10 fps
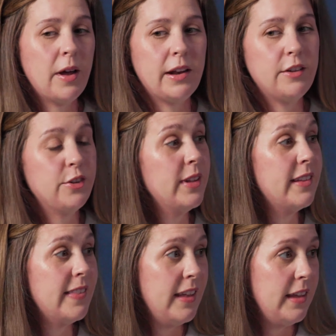body do
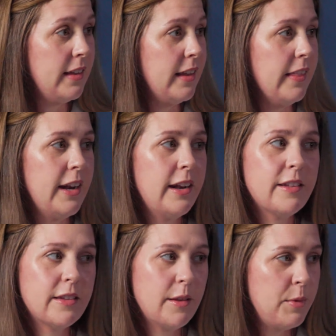its thing. It let
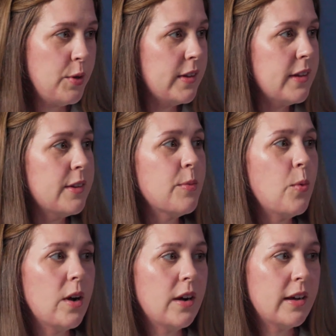its immune
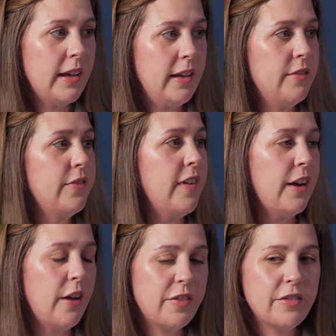system work and
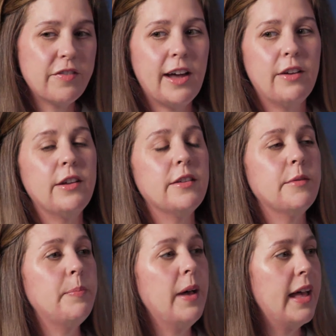fight off the virus.
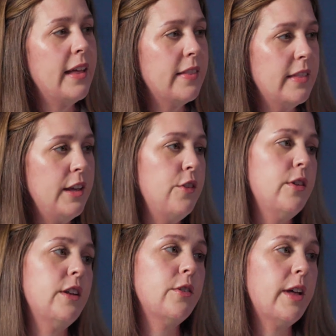But things
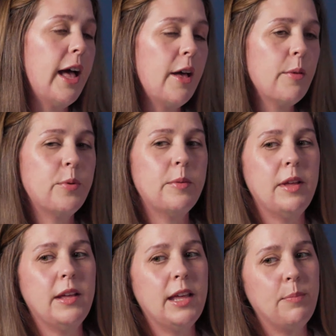you can do to help would
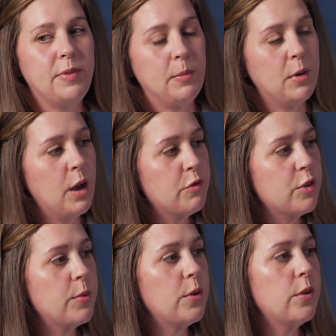be keep them
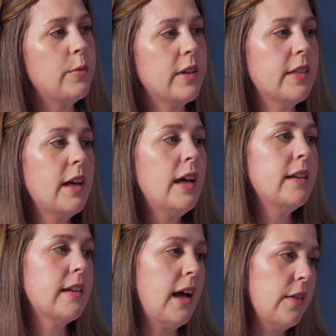comfortable with
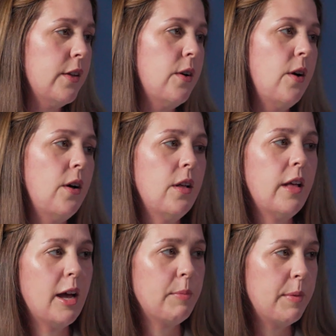
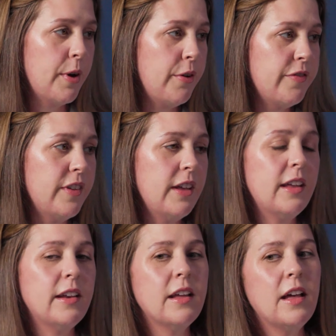Tylenol,
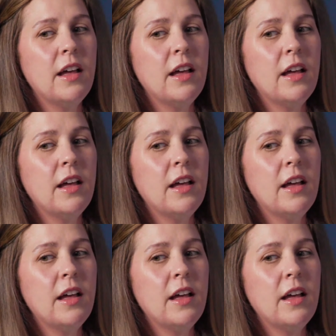ibuprofen,